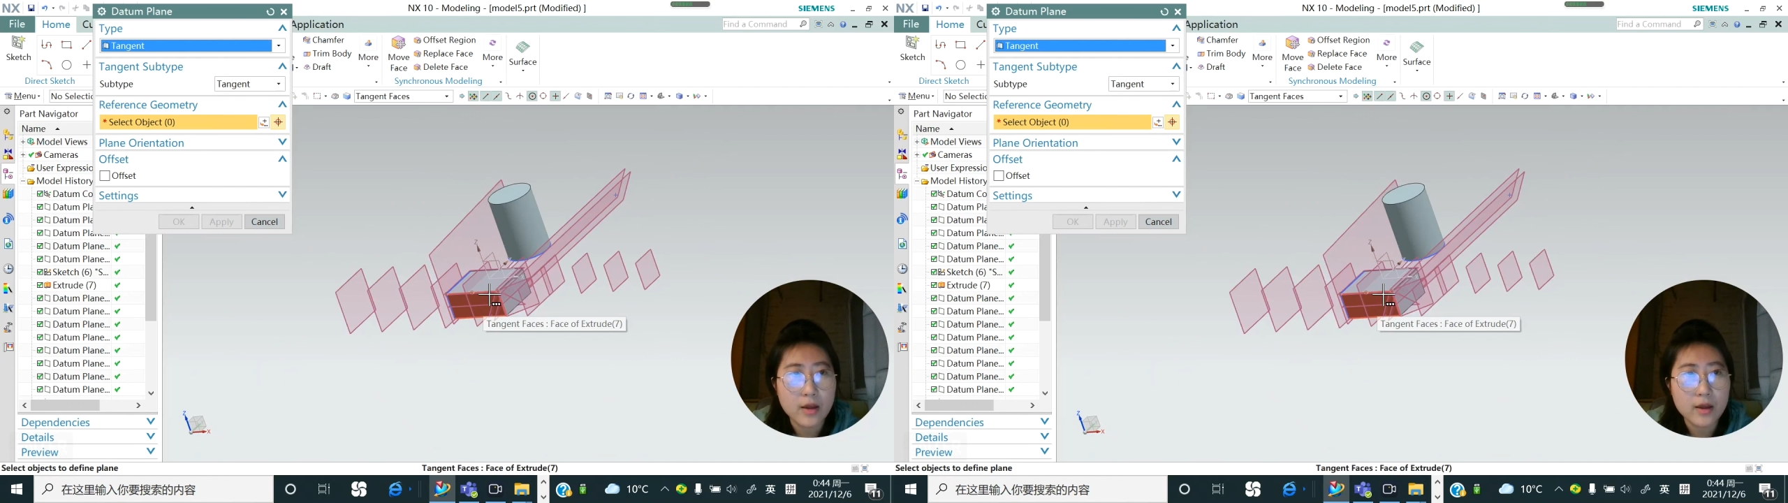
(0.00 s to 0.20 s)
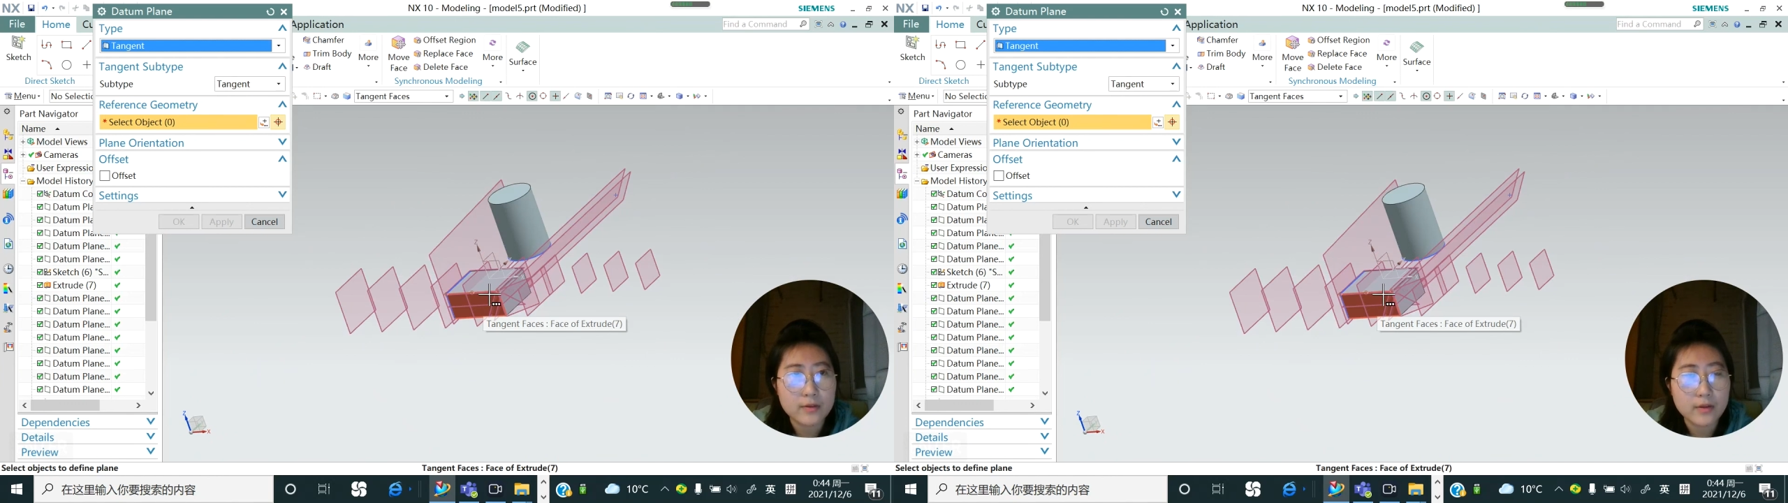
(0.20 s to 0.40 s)

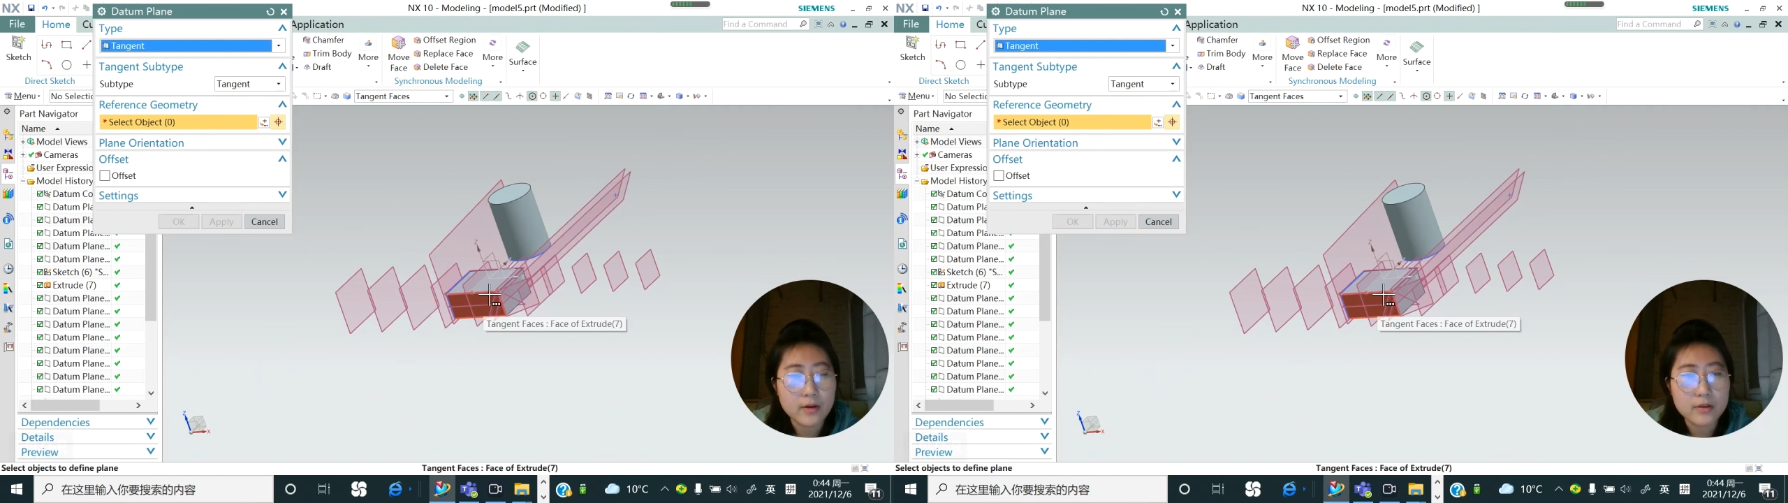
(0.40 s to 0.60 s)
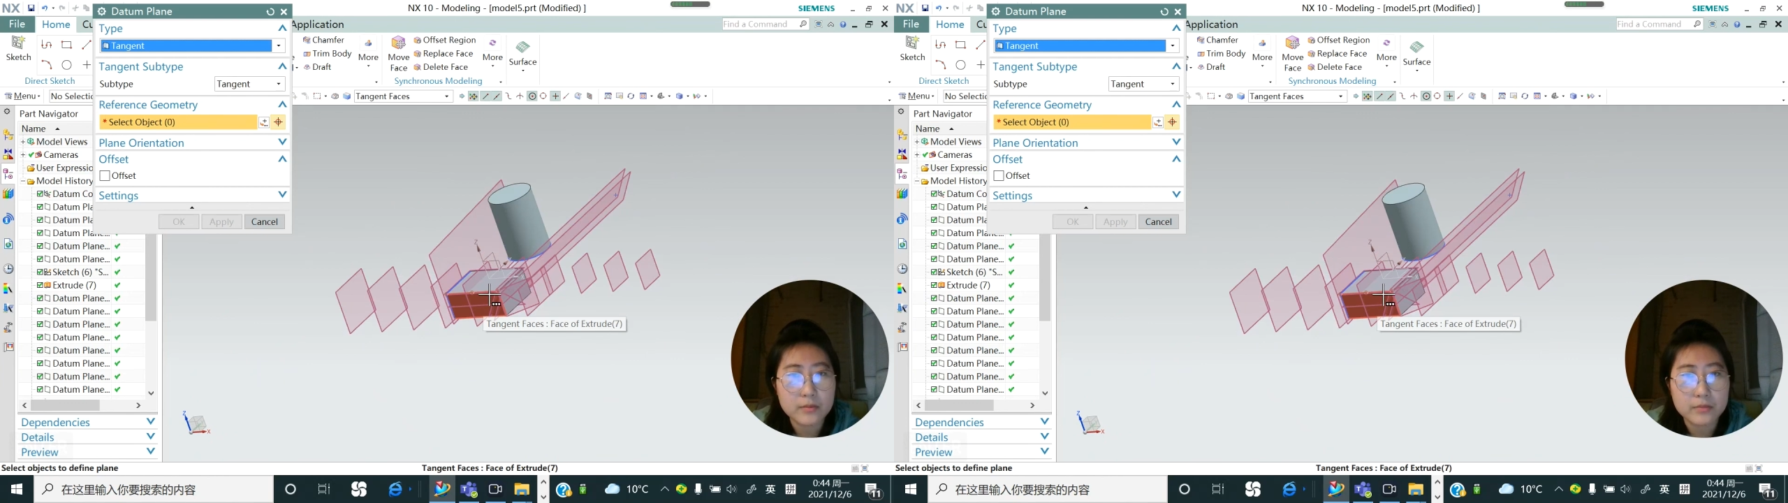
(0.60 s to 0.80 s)
a
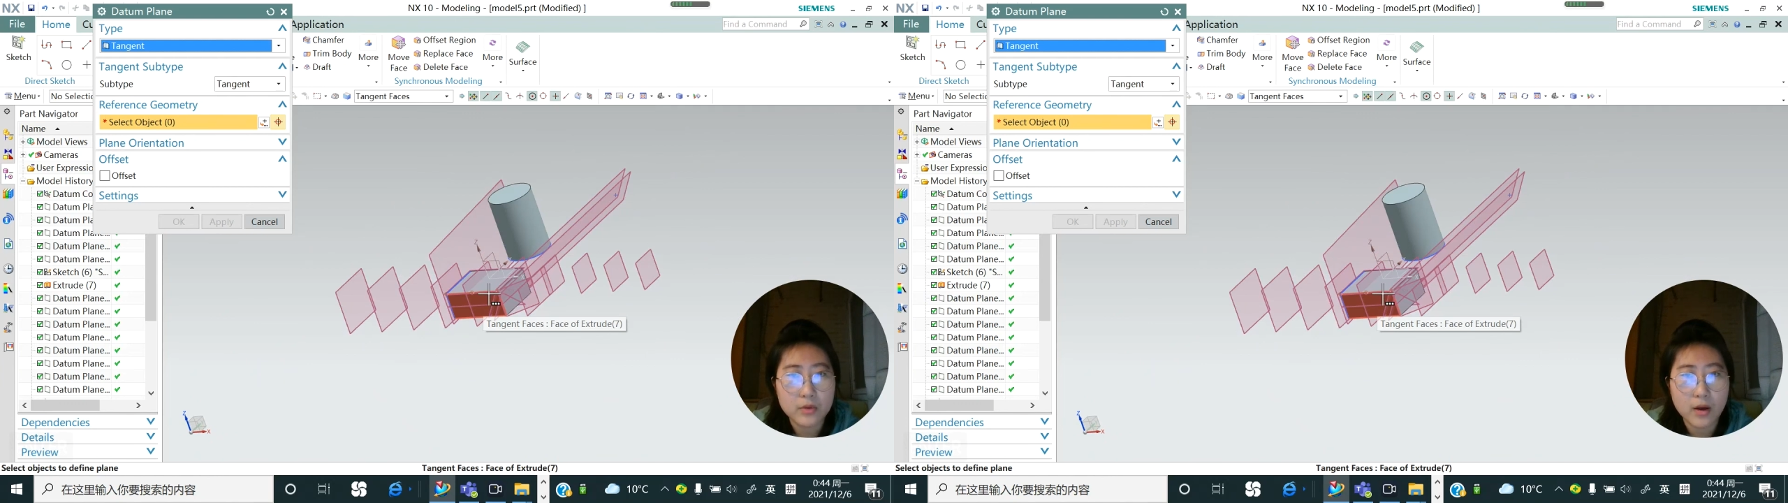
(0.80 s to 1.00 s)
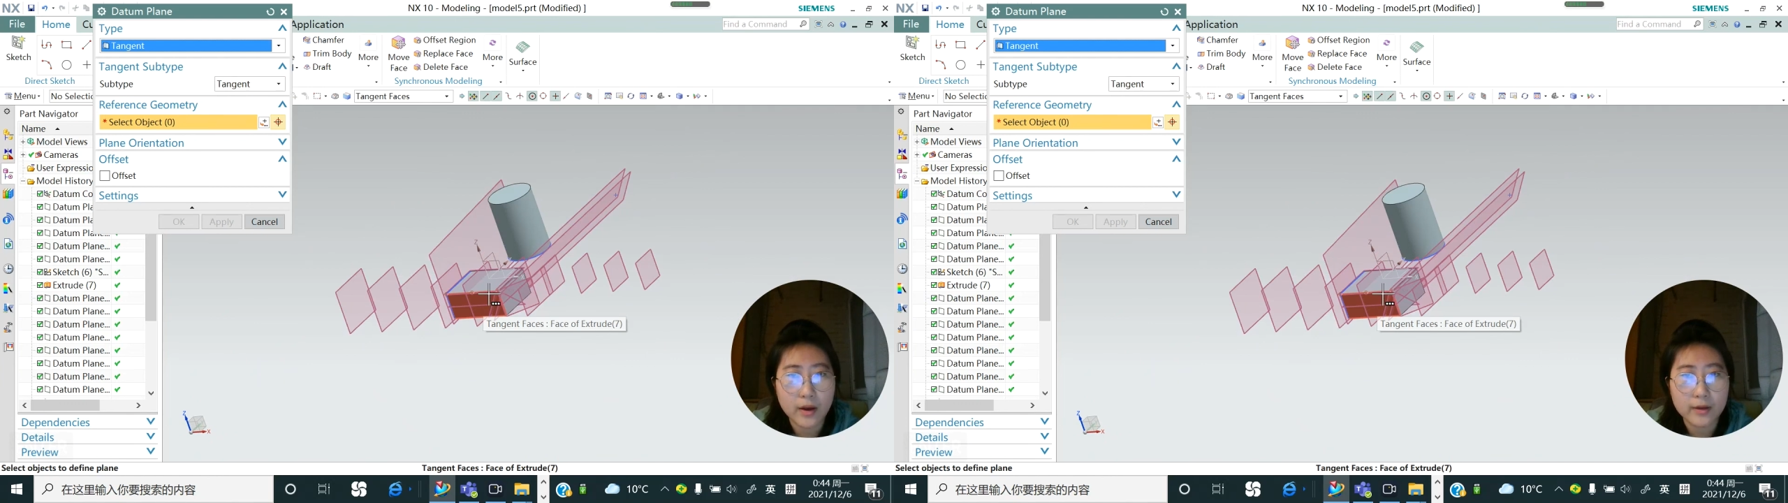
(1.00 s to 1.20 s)
datum
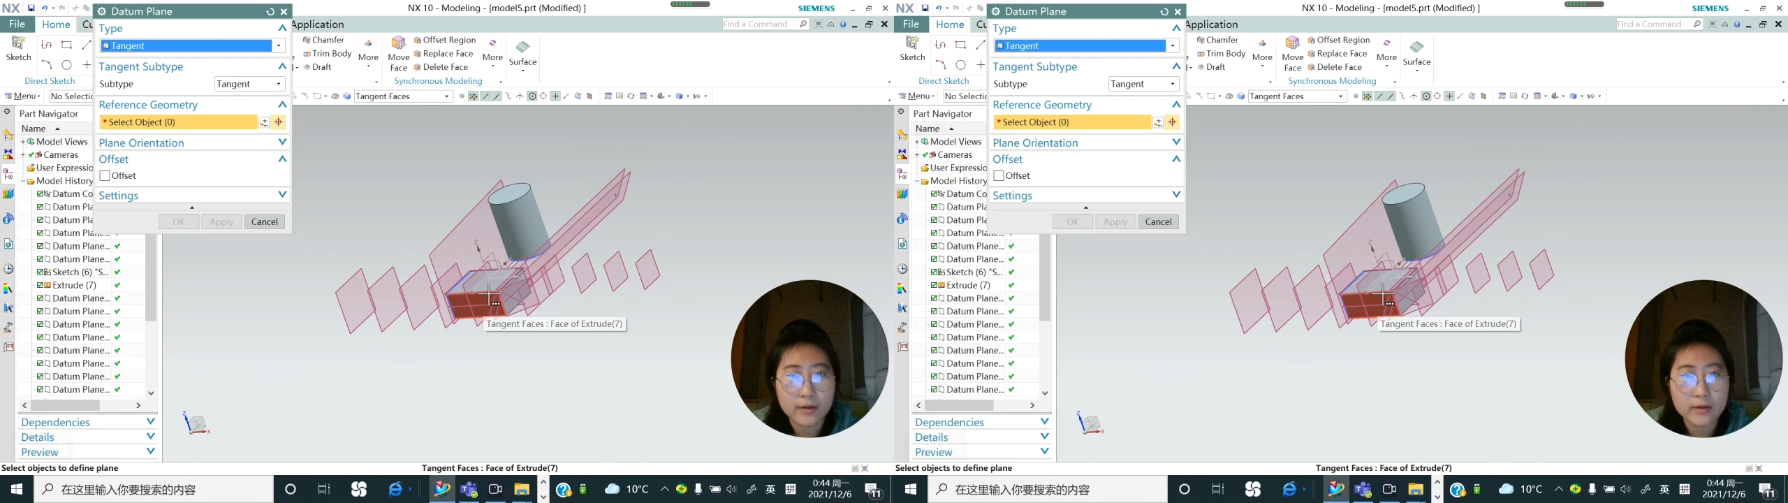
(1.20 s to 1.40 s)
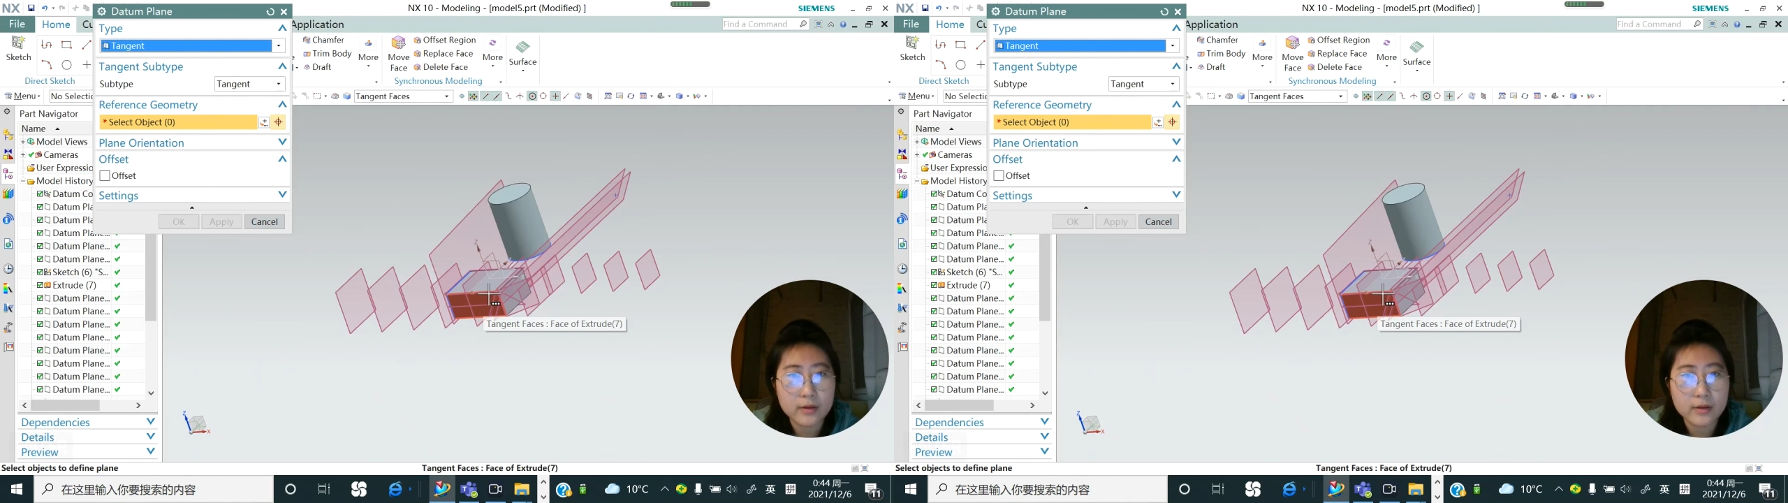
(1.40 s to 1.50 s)
plane,